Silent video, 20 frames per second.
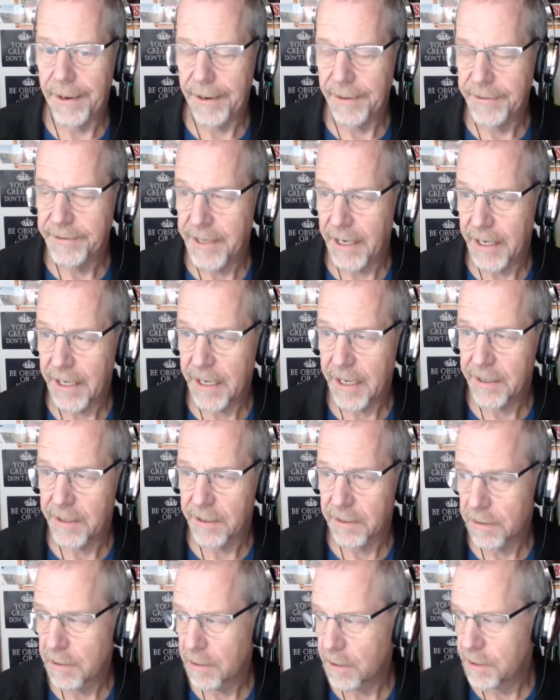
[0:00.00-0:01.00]
Diana
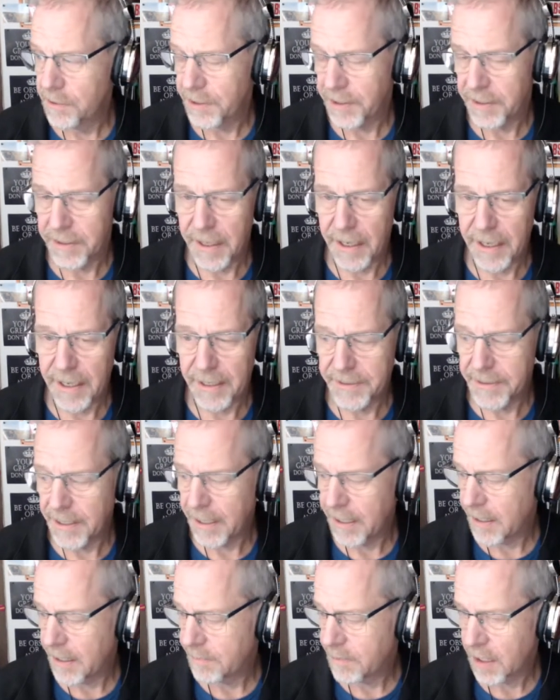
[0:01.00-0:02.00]
included.
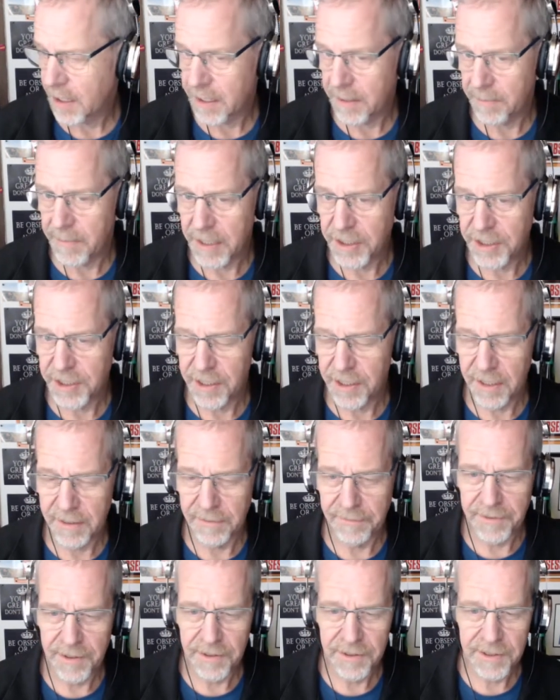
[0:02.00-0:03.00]
Diana, I'm not going to mention
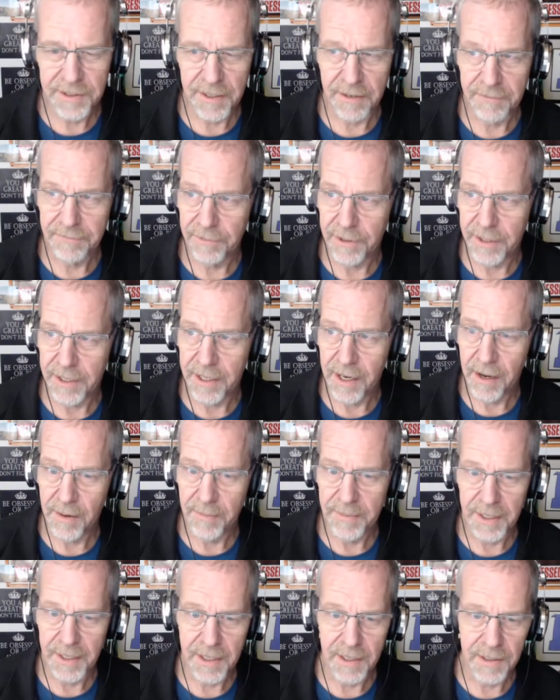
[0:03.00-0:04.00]
any of your stuff right
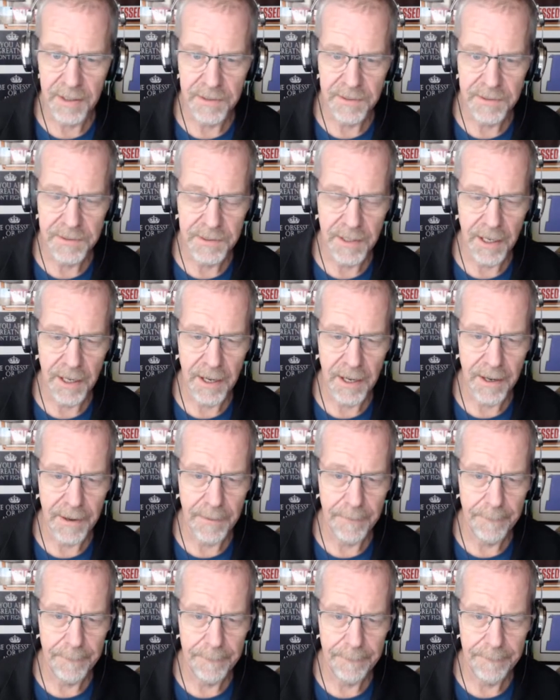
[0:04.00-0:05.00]
now because, we'll